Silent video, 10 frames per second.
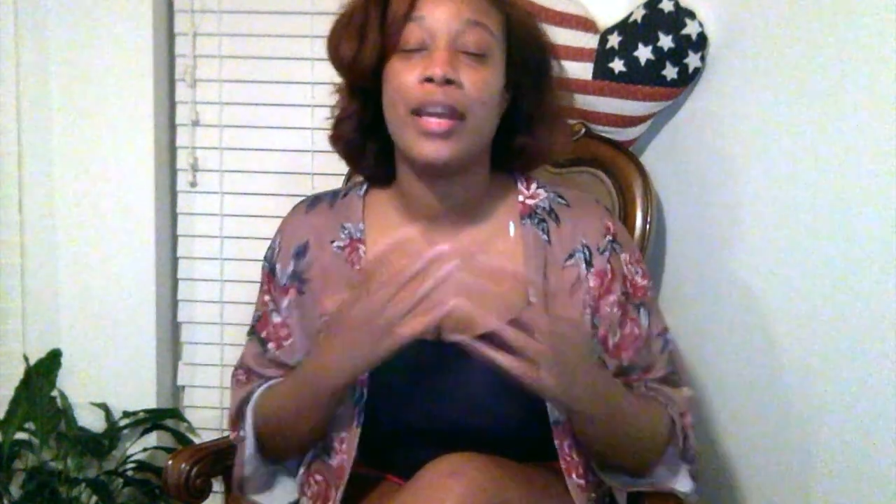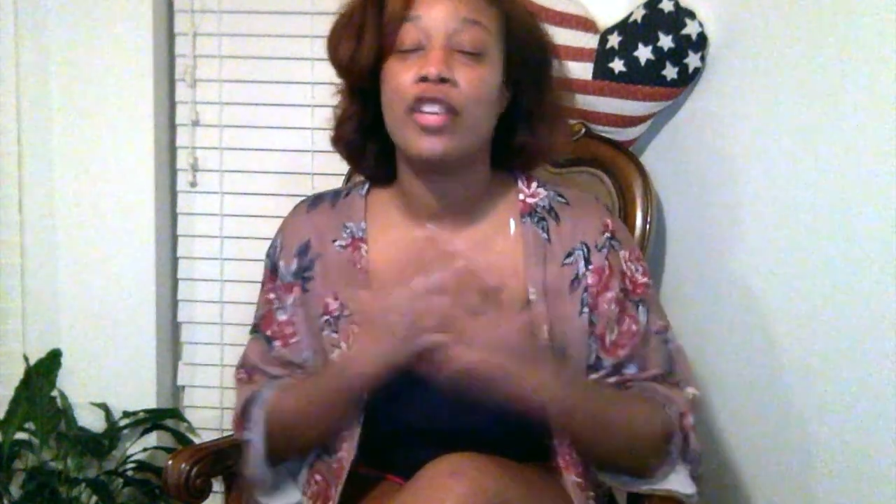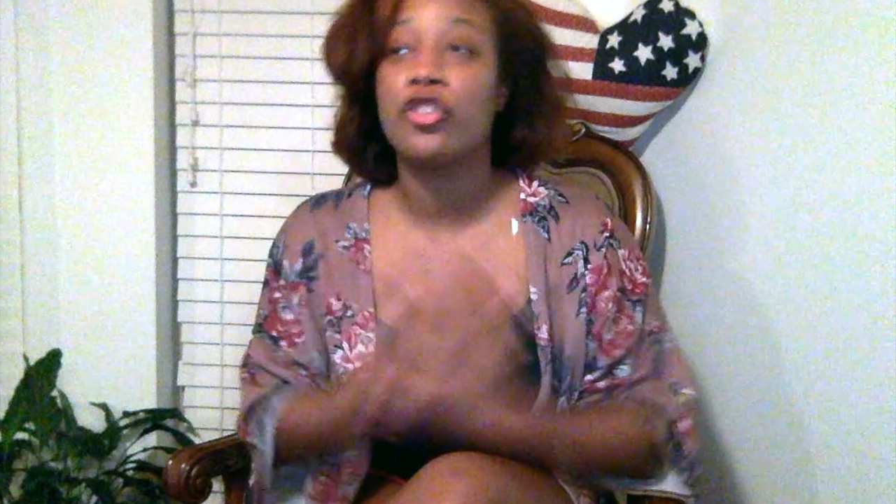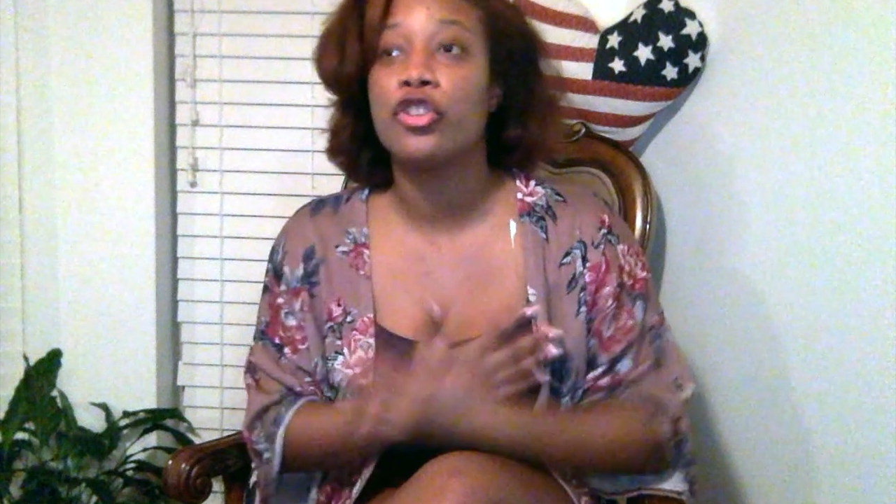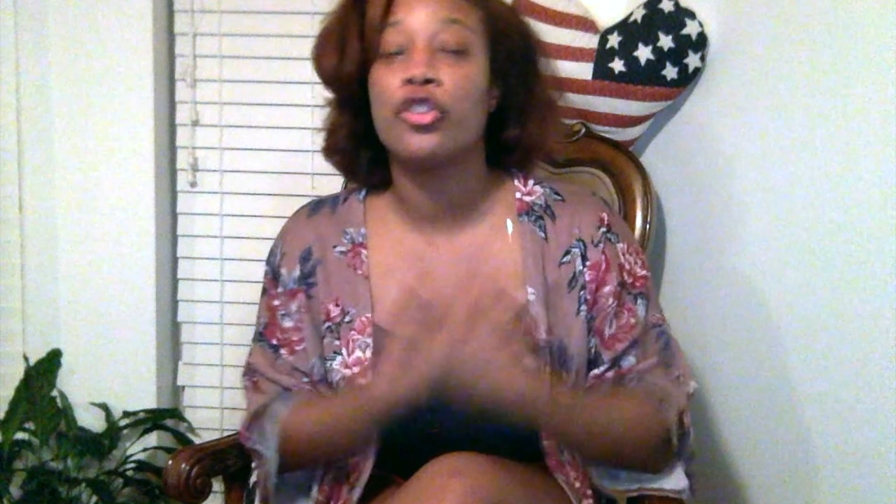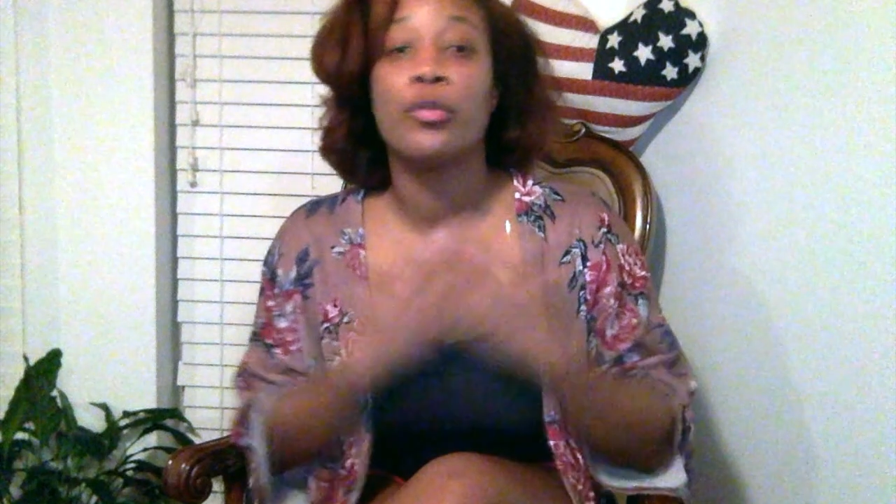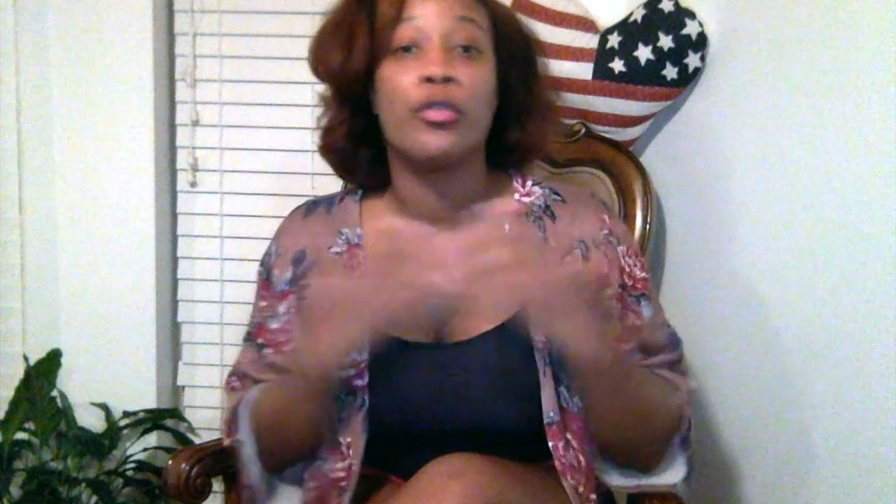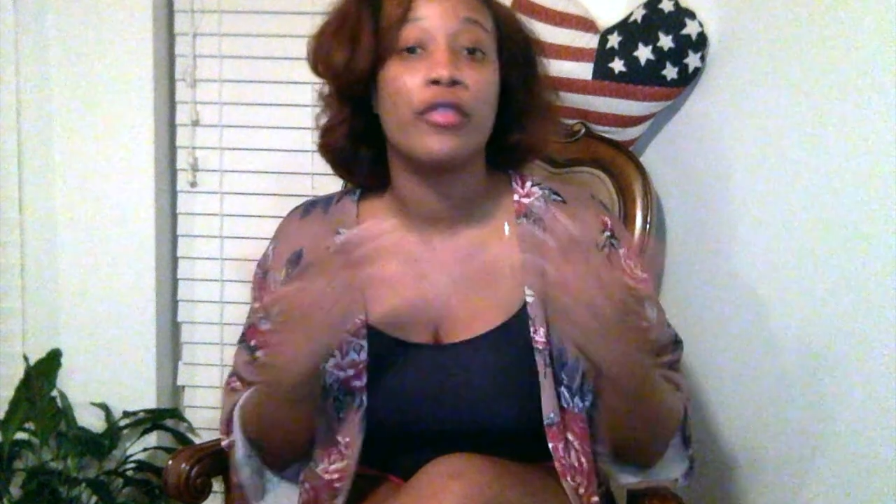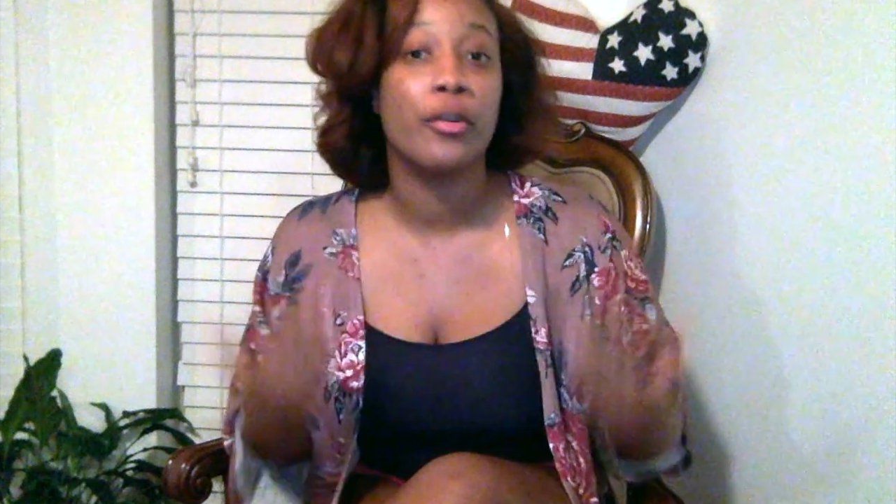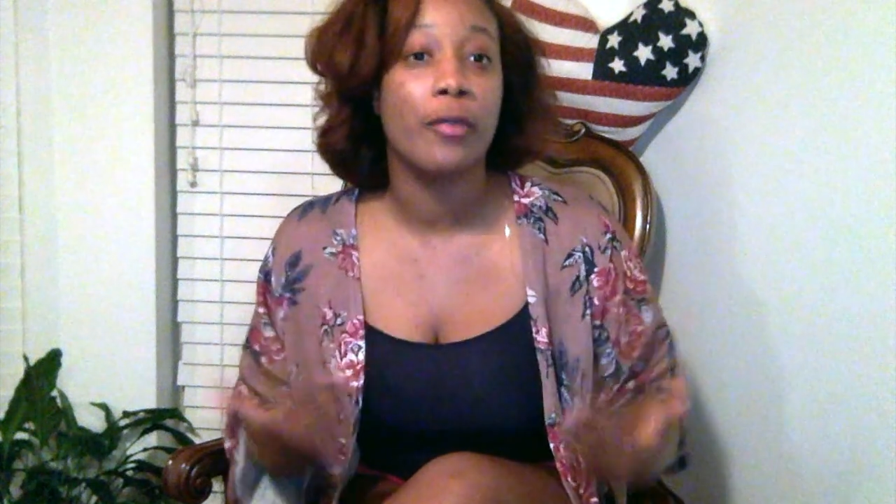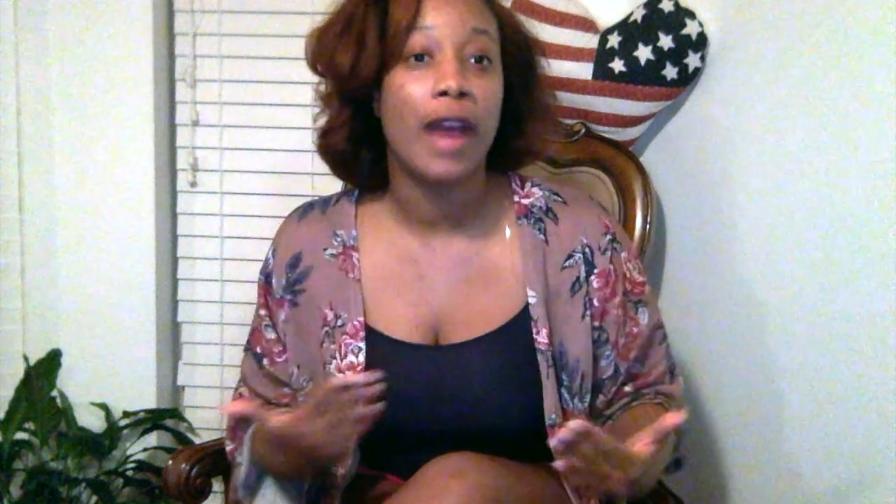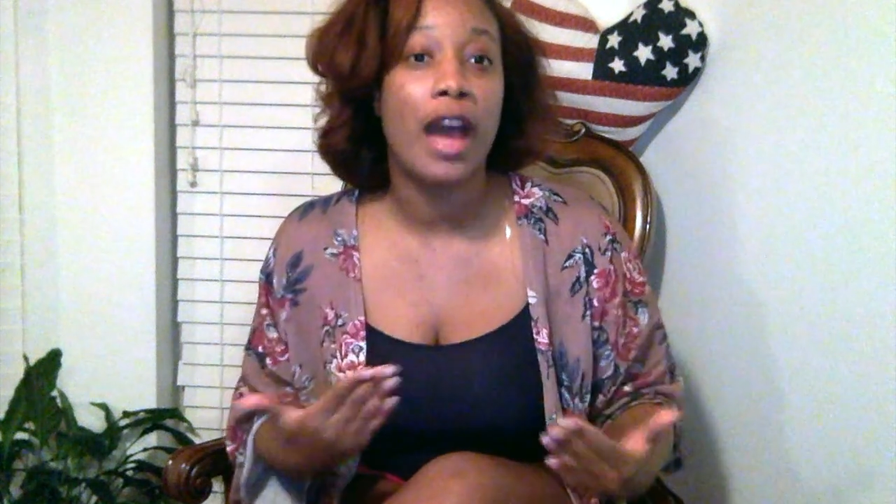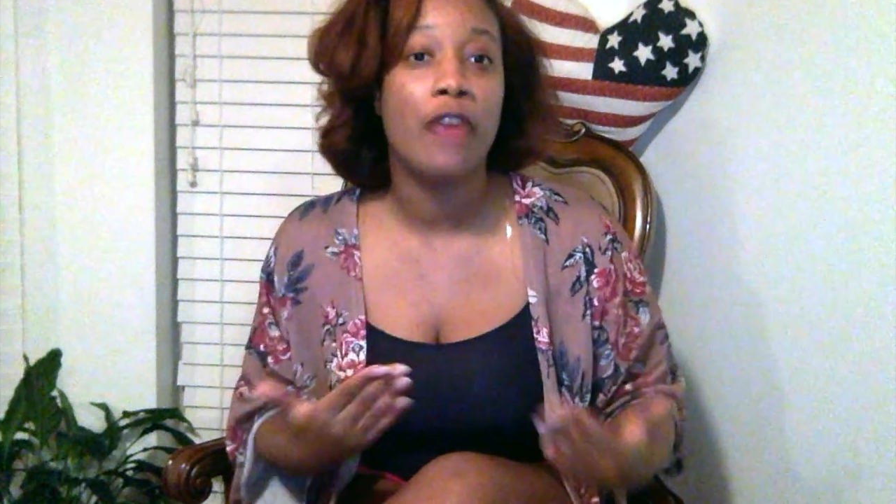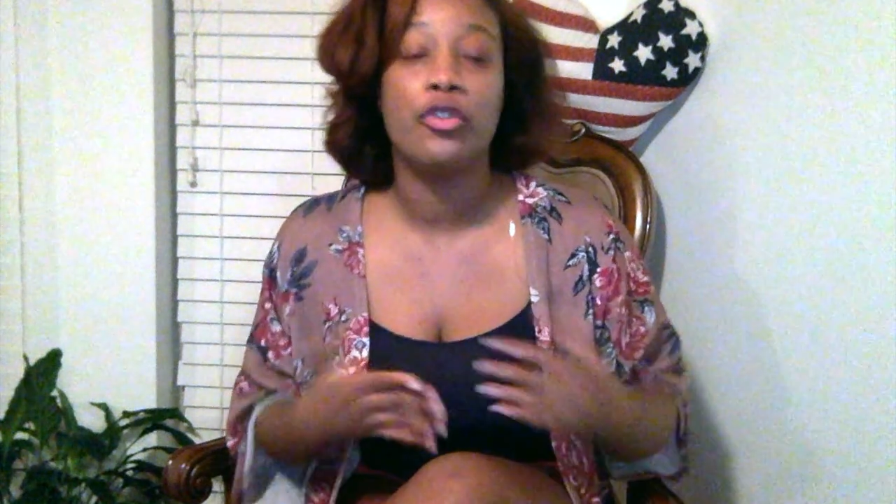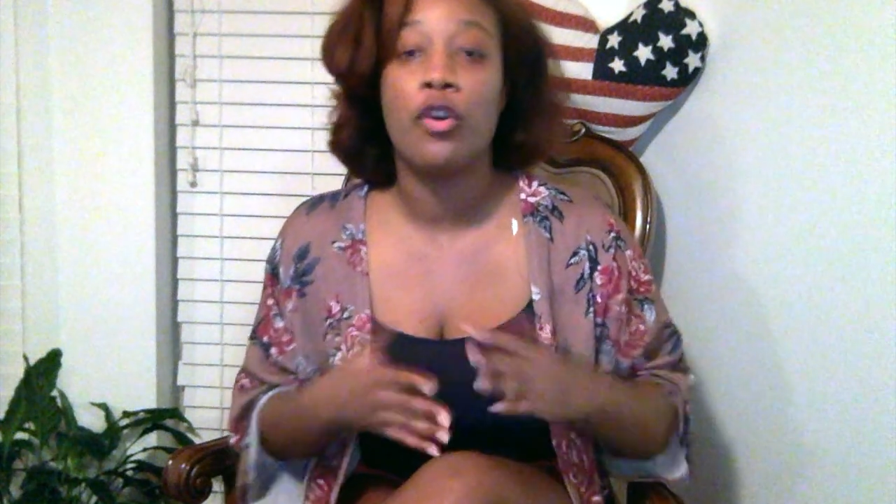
make sure you're moving around.